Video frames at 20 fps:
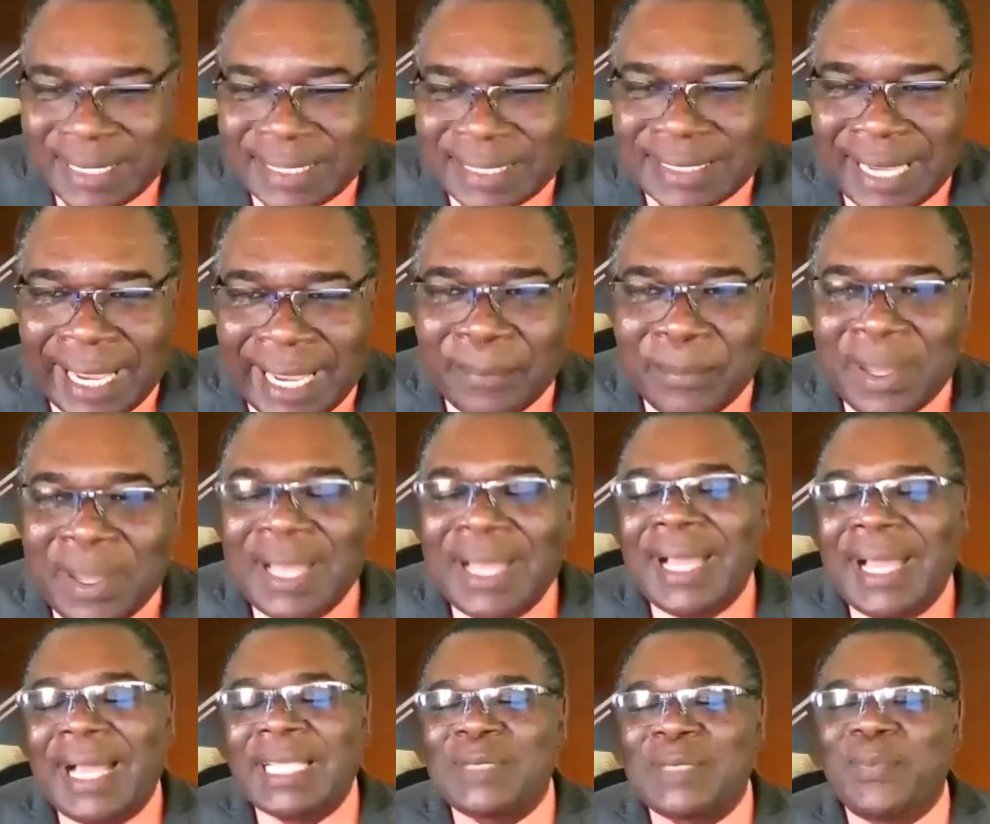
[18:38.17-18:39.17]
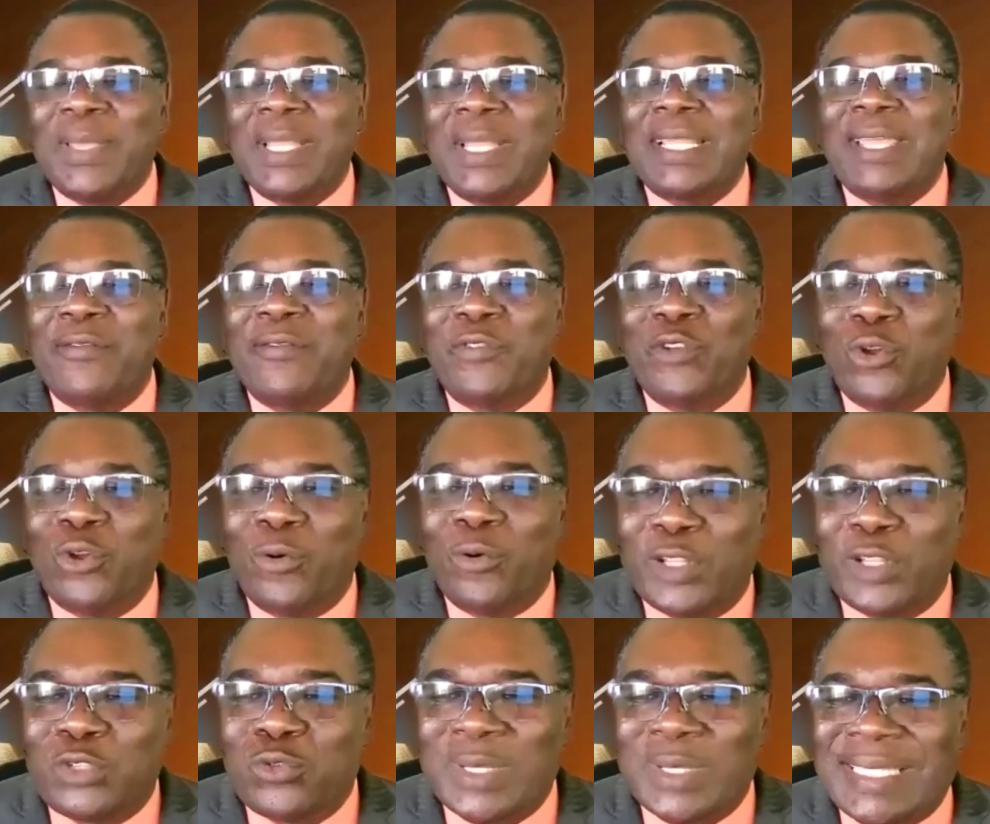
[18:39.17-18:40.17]
praise time has been
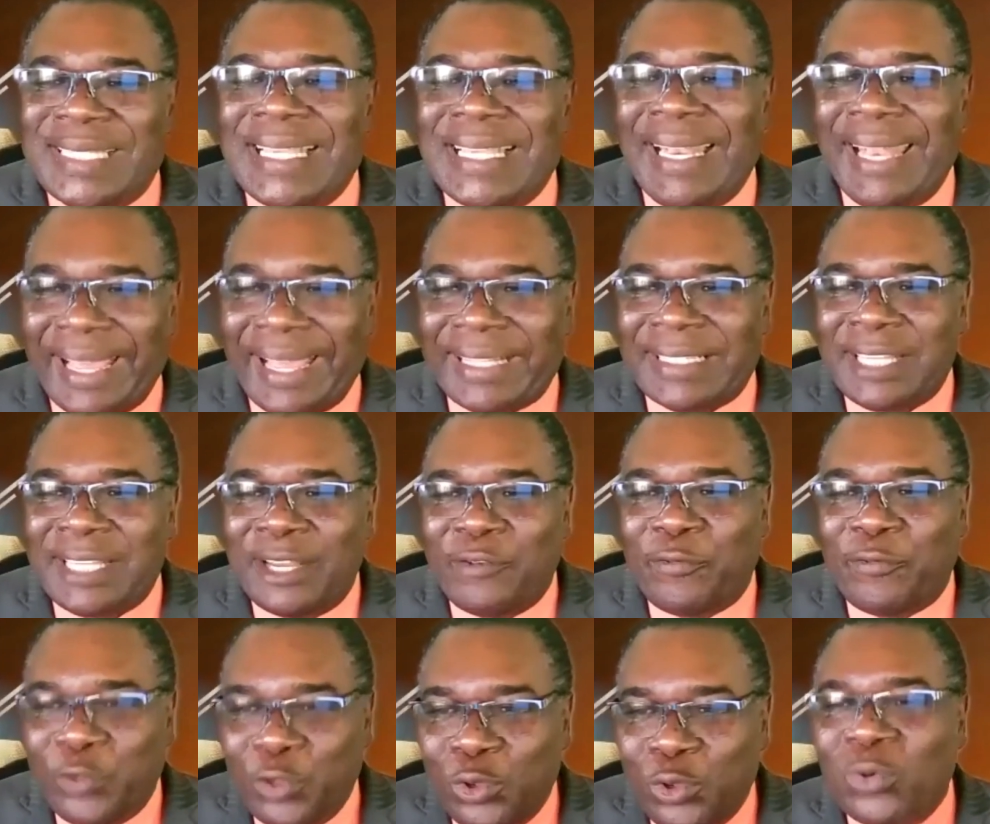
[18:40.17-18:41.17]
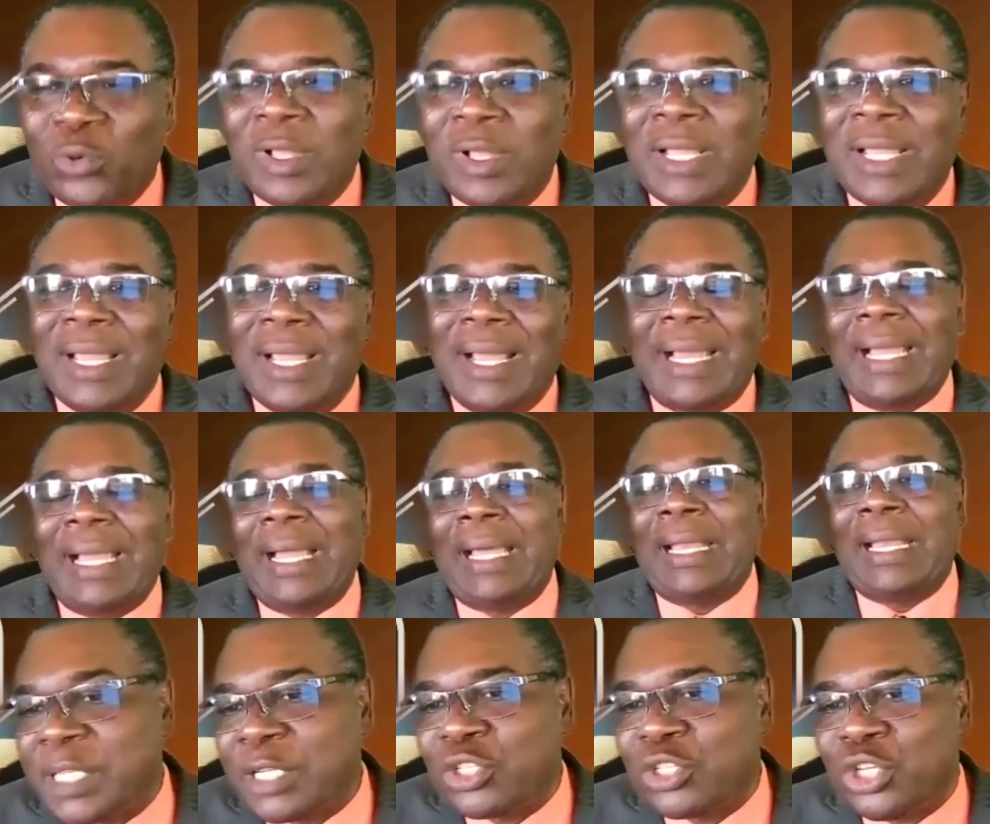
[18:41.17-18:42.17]
given over to a selected few.
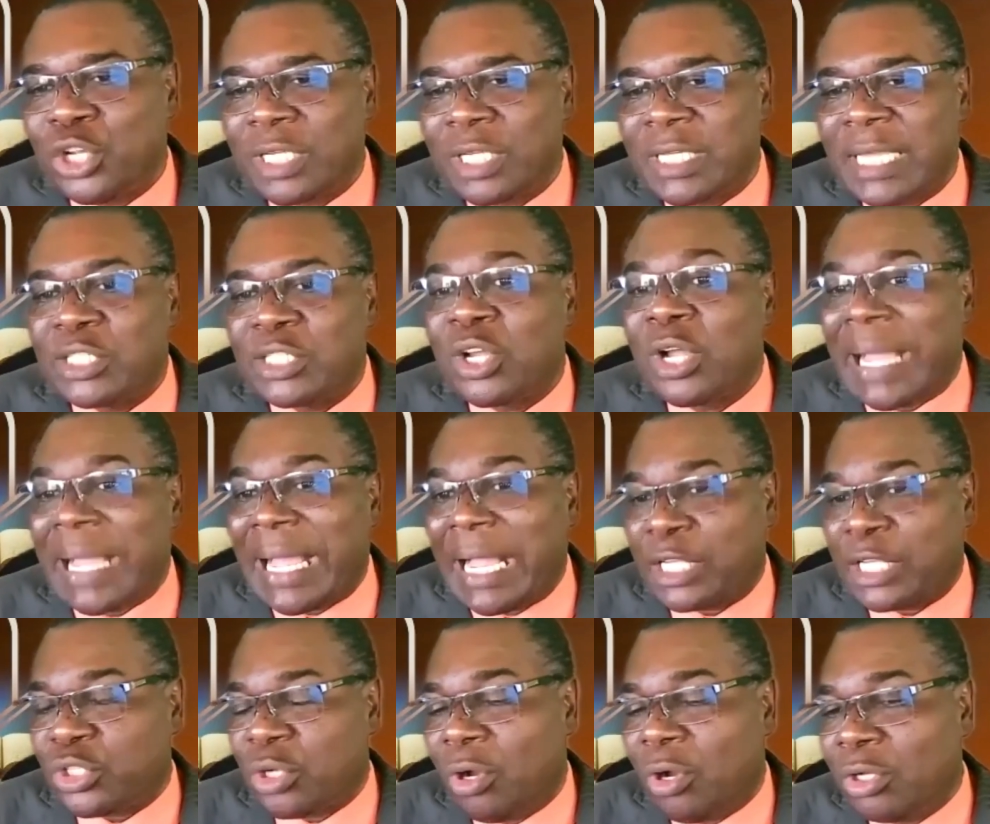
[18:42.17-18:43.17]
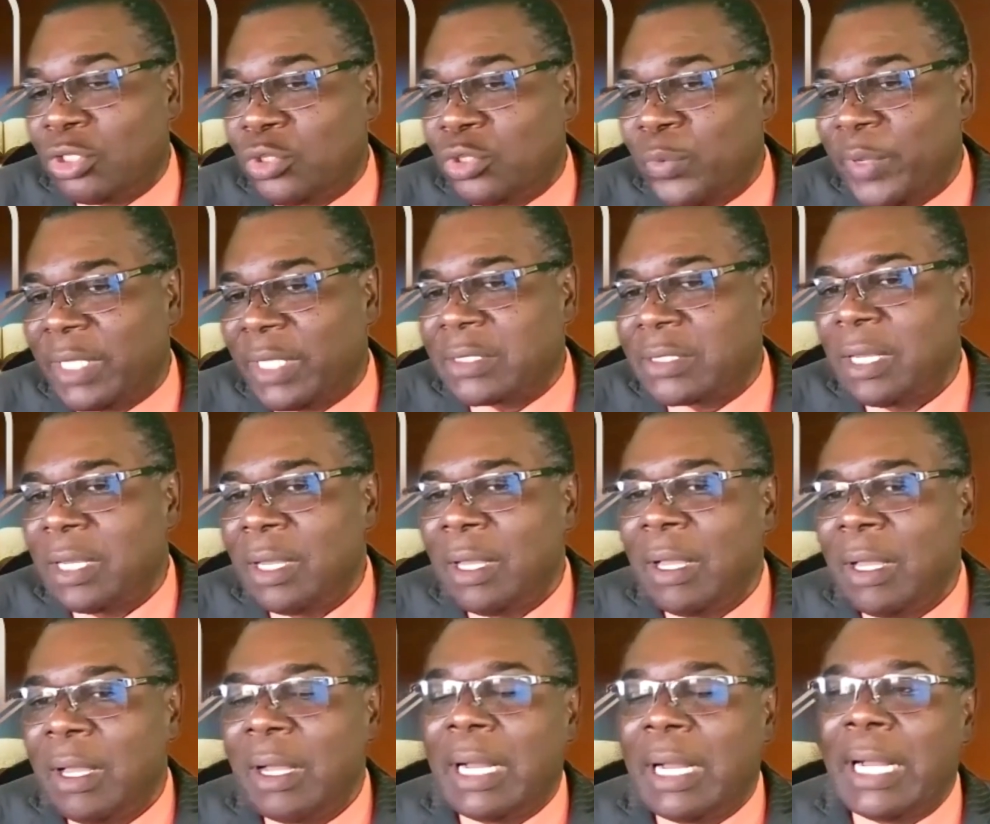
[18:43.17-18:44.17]
Perhaps the church hasn't catch on to
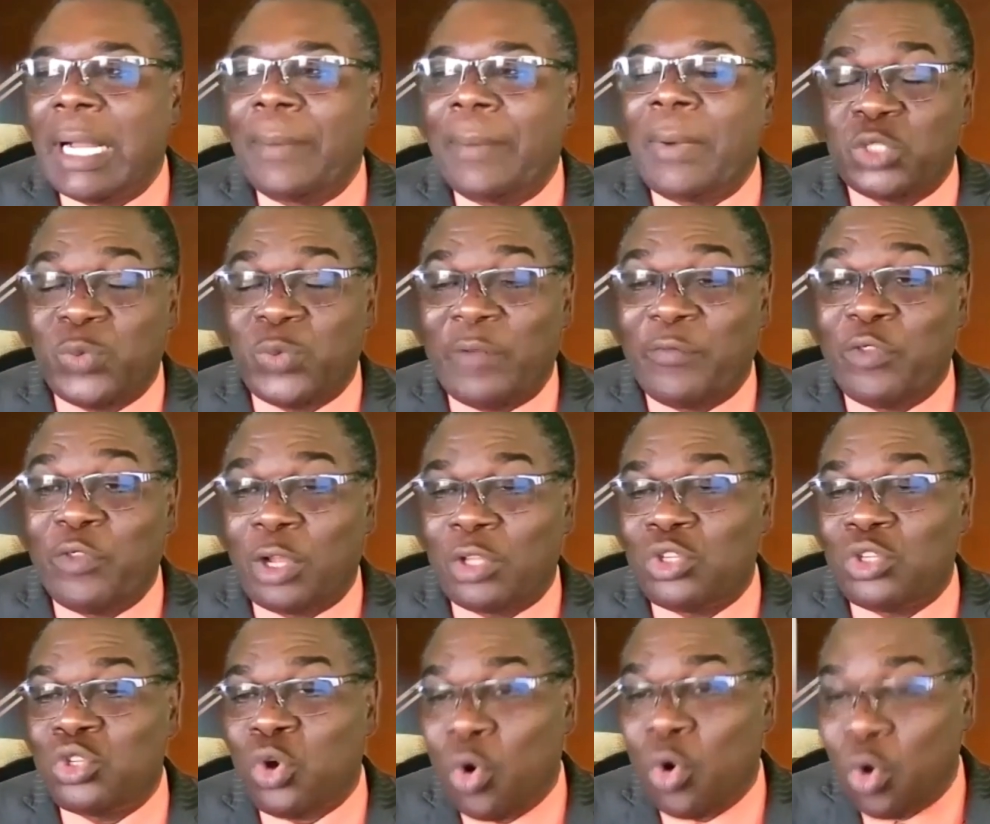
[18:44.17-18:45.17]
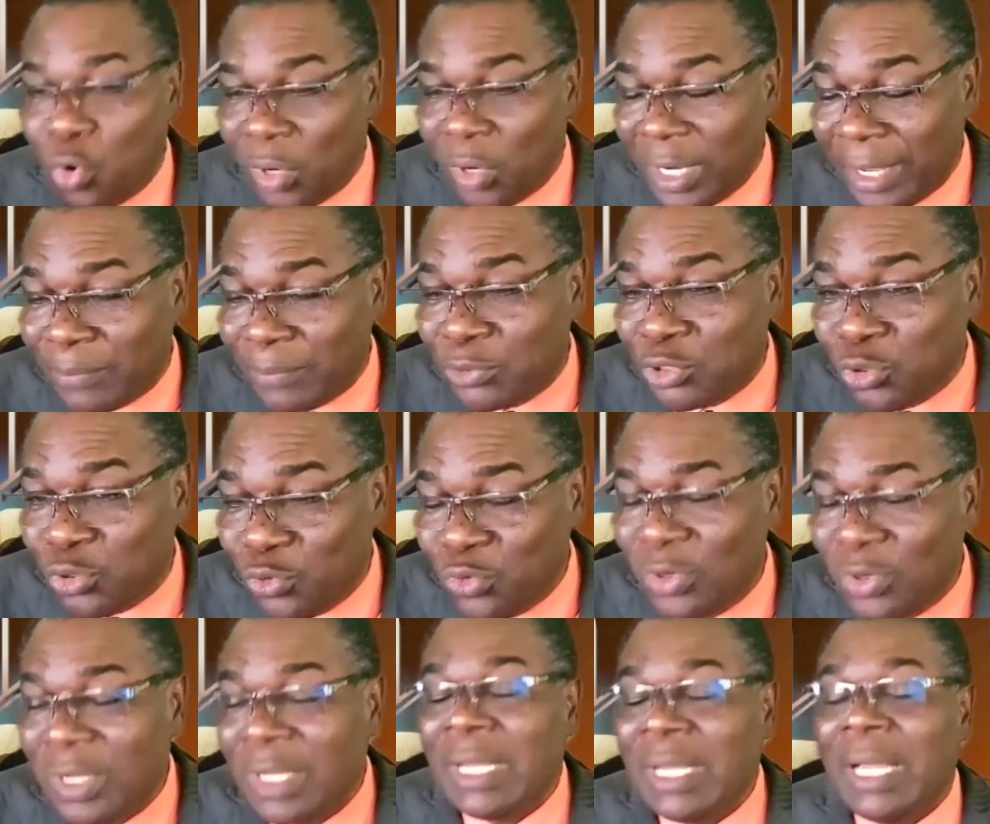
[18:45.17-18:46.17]
it because we have not told
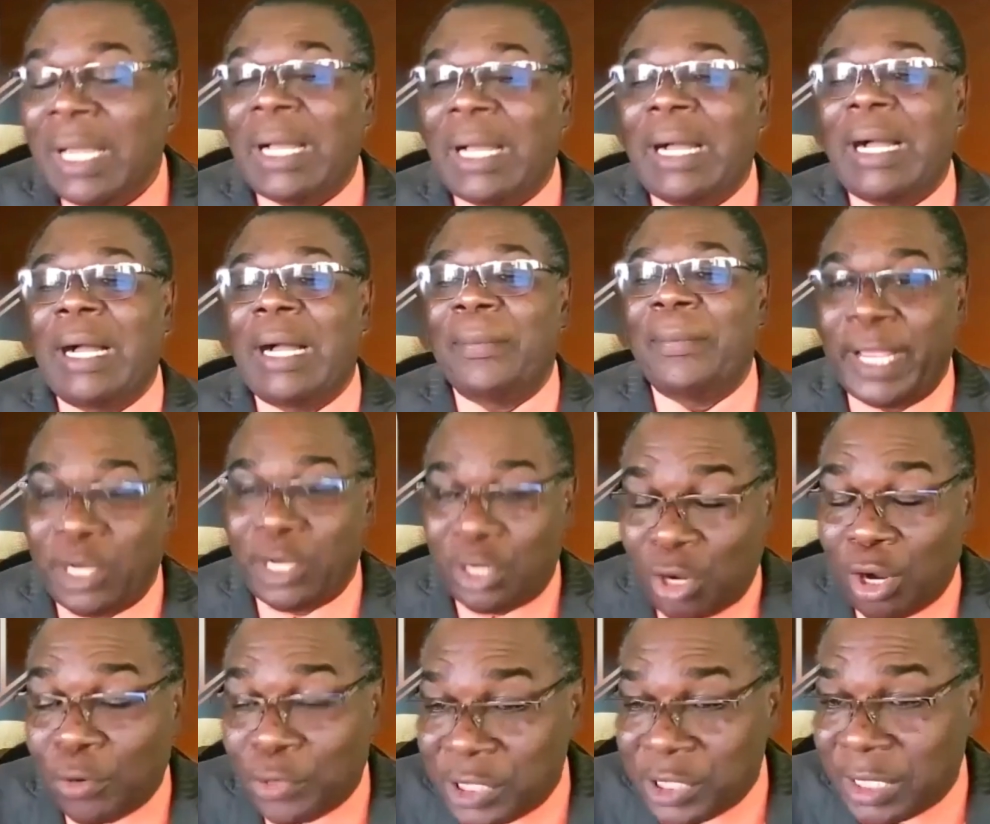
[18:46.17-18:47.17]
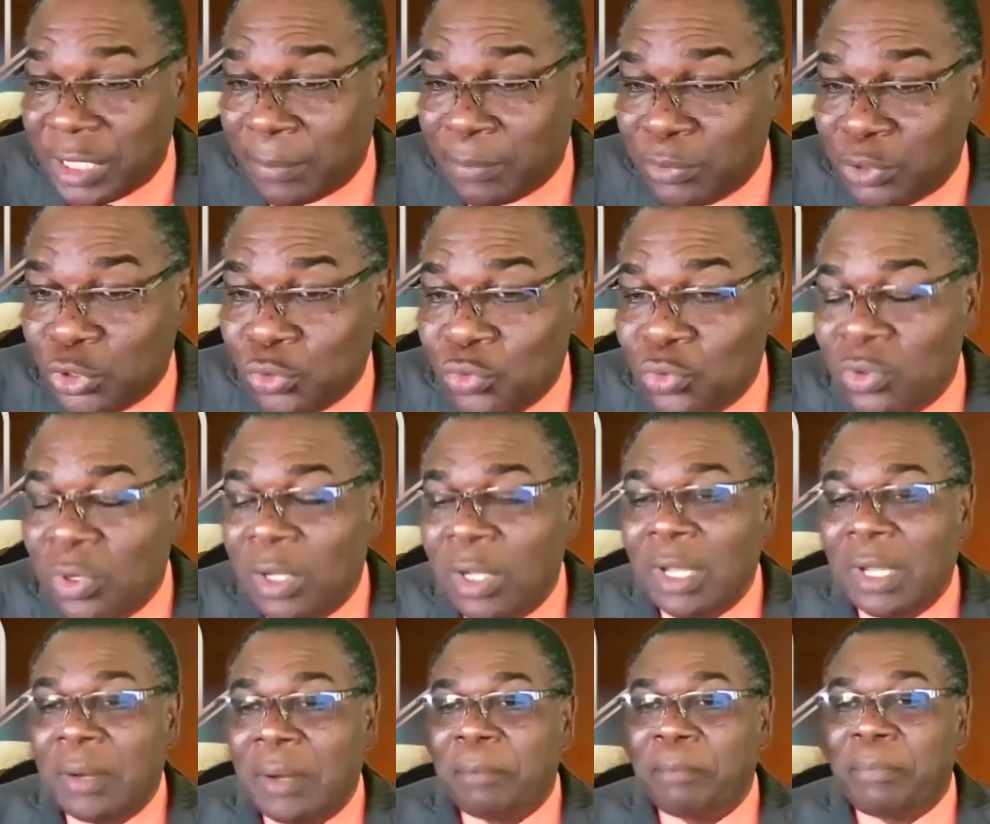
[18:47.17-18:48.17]
them to or encouraged them
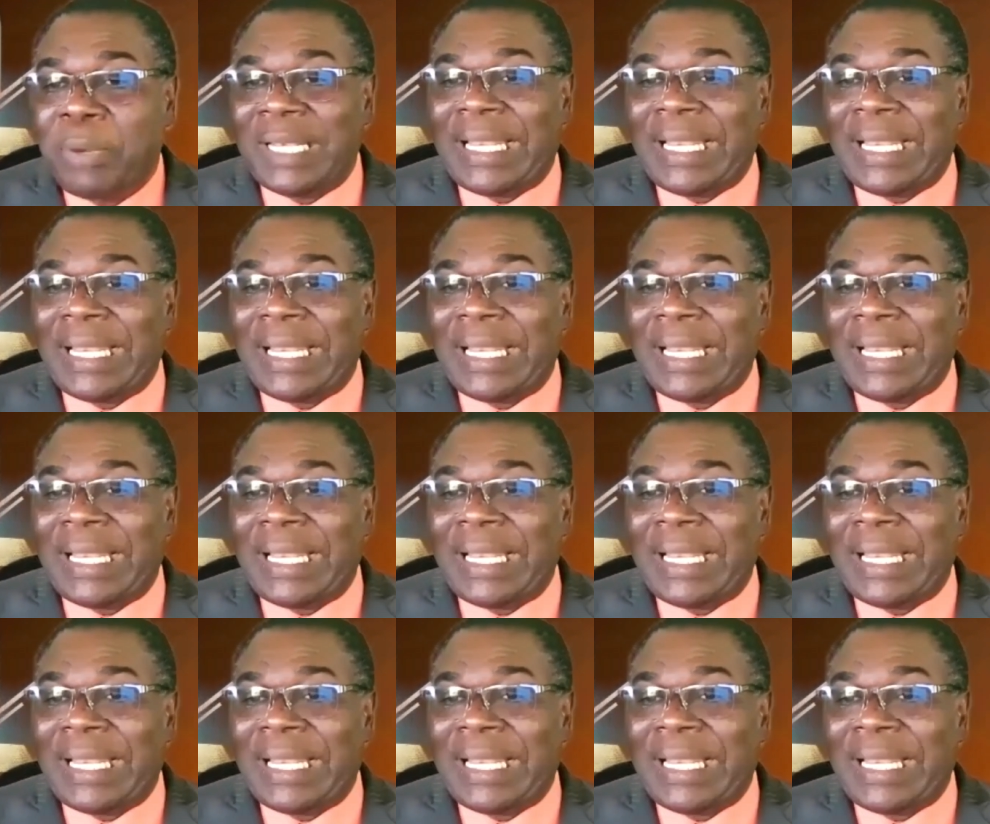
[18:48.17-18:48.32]
to.